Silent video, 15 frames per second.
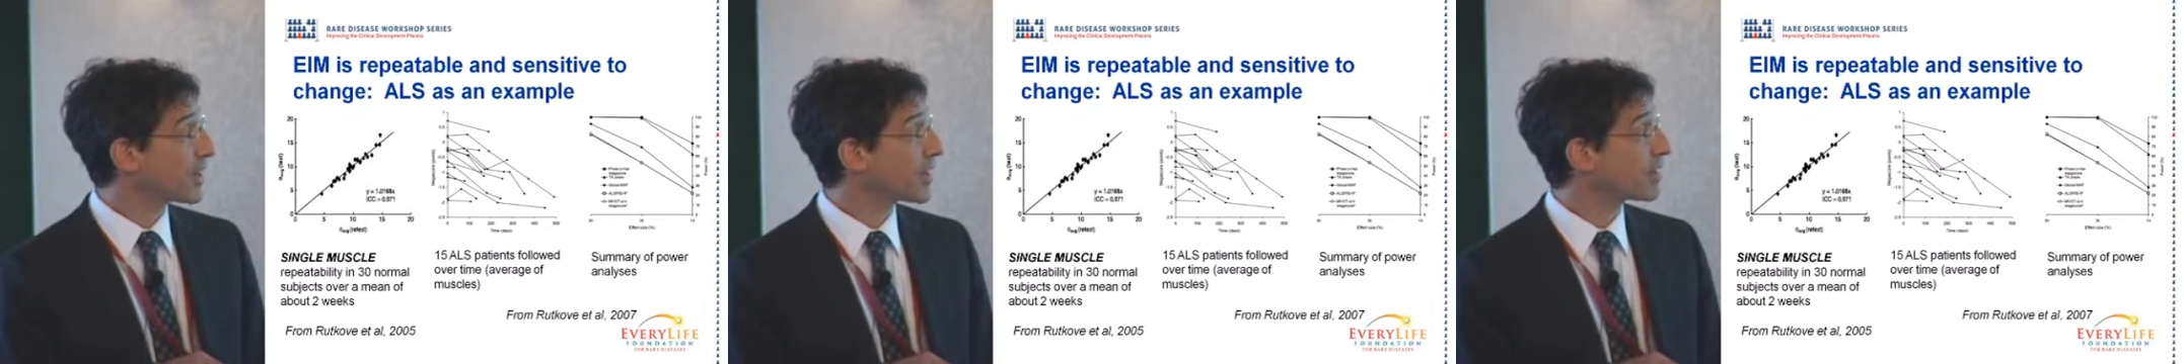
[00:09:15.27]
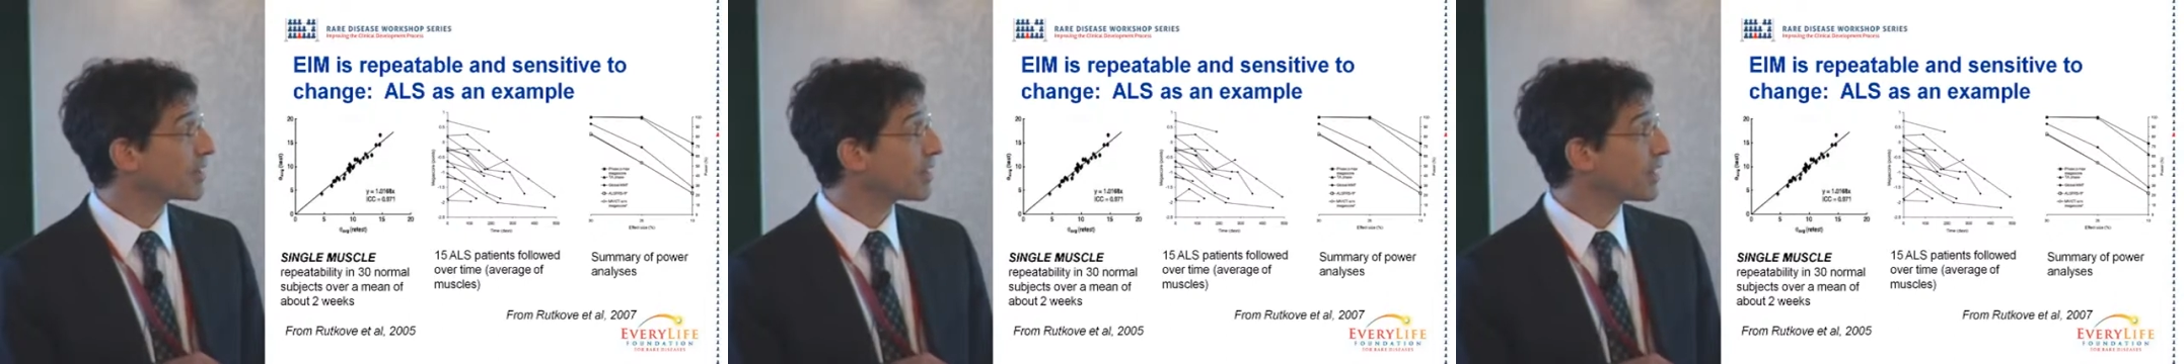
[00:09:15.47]

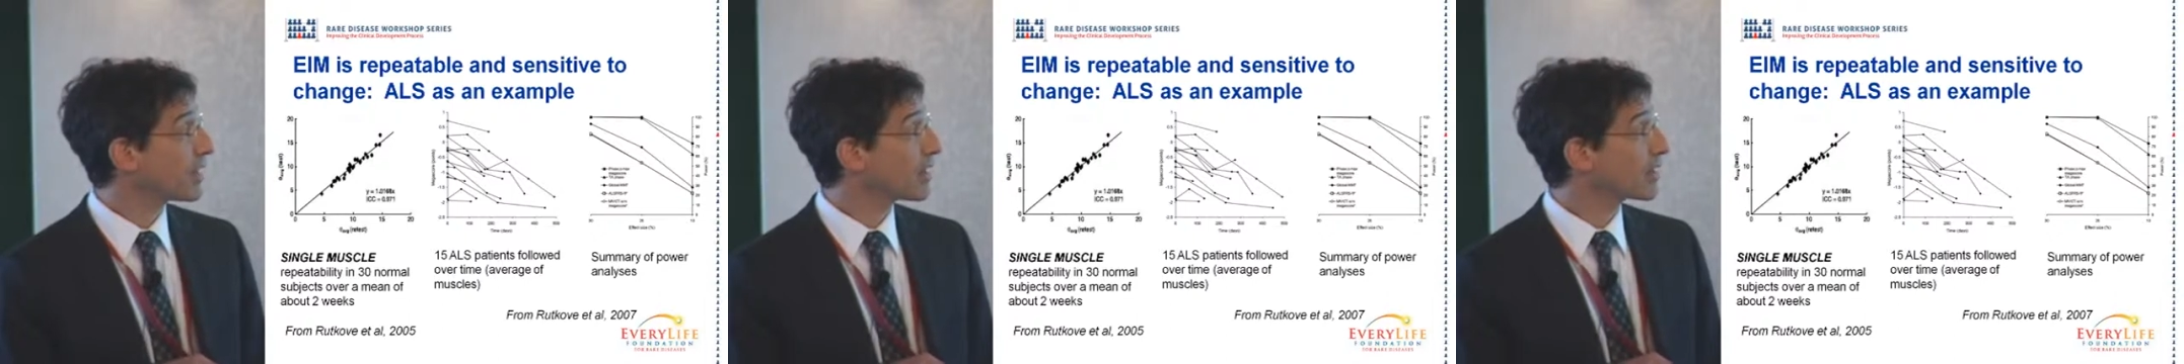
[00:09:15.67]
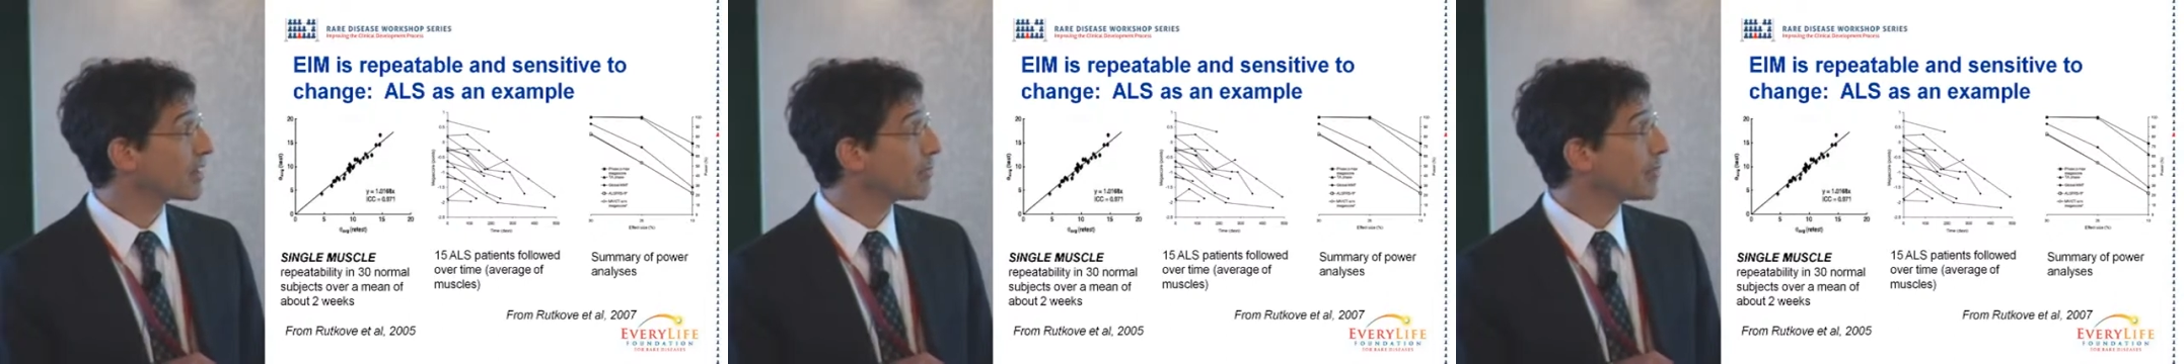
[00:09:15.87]

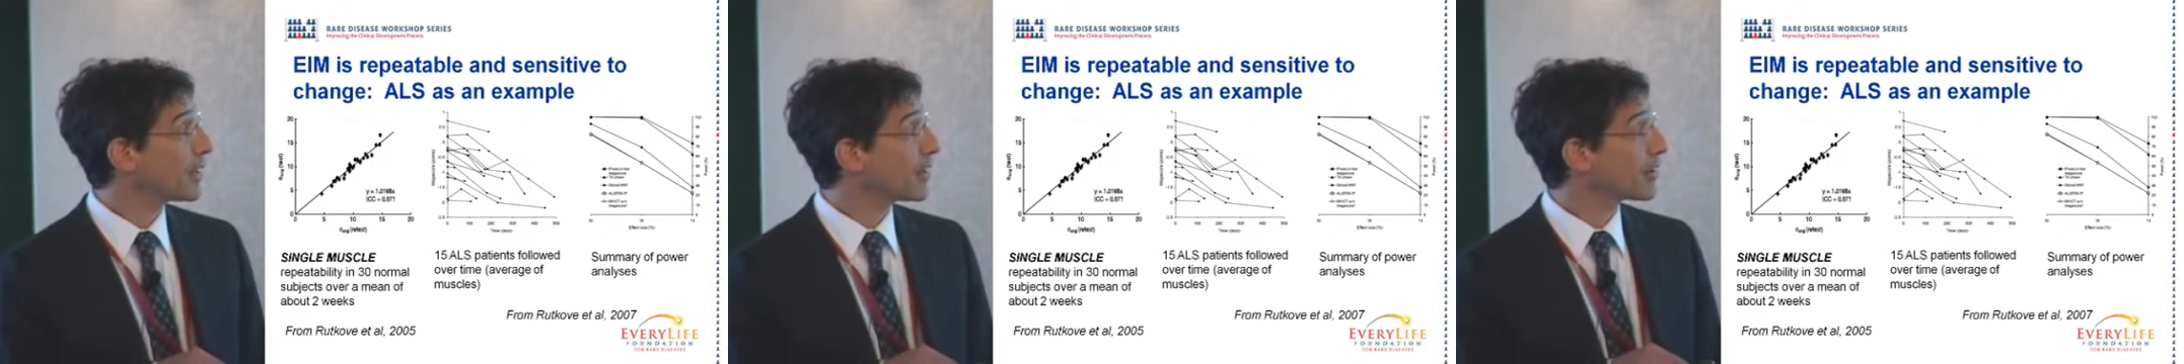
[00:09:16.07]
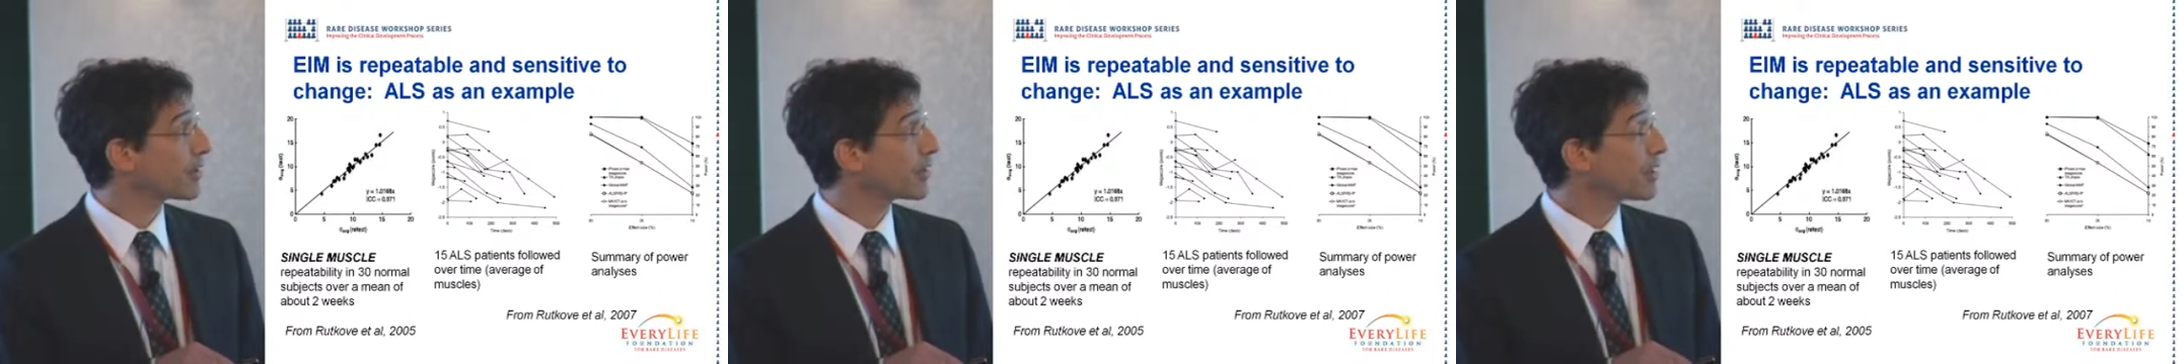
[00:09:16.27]
and
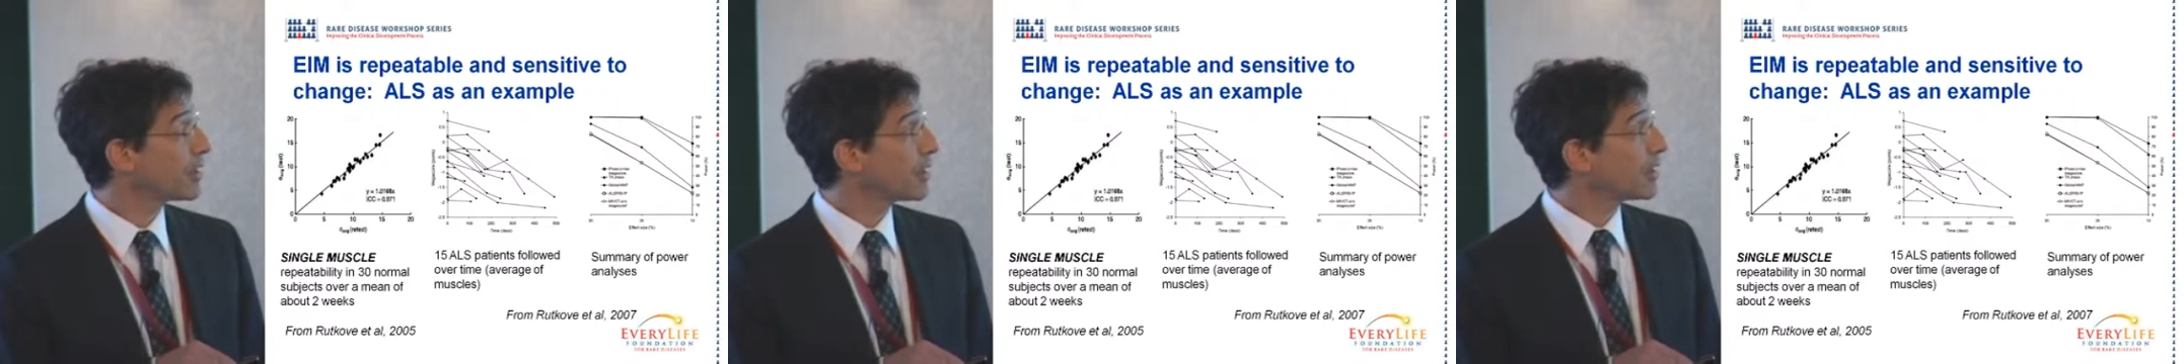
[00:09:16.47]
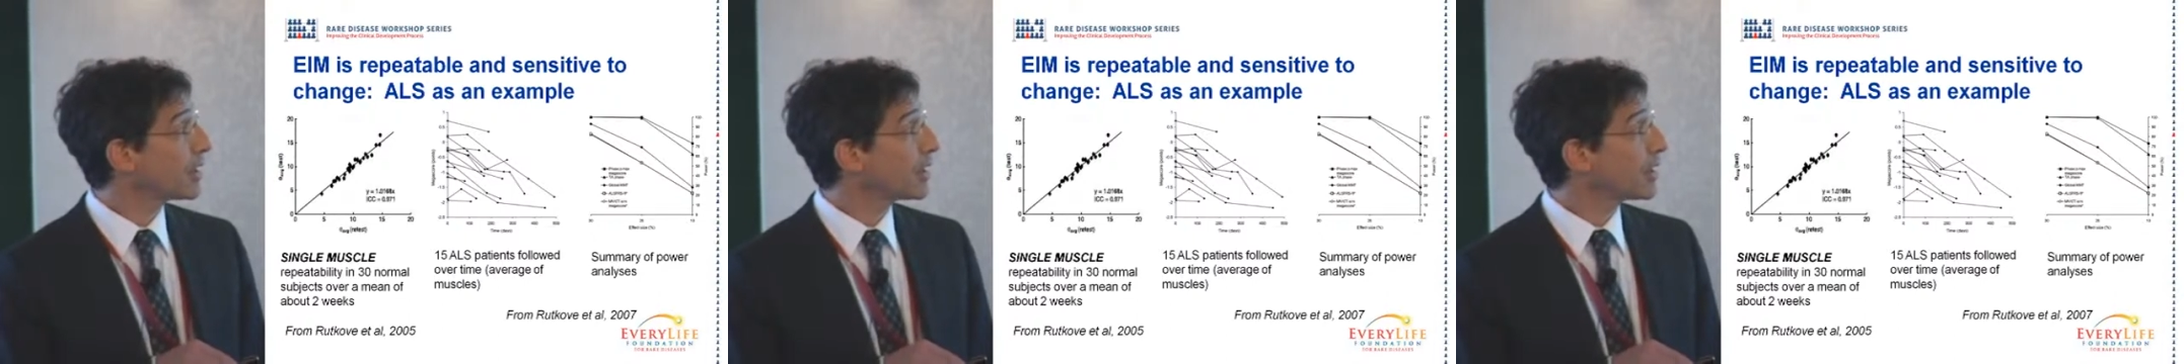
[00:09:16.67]
compared